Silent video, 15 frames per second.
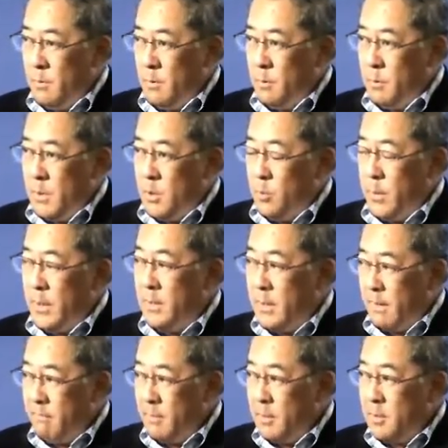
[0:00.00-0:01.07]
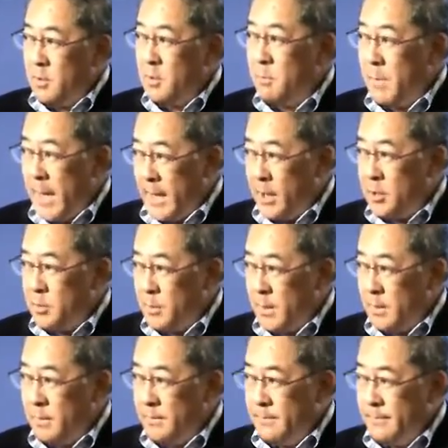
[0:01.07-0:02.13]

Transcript: between governance and management.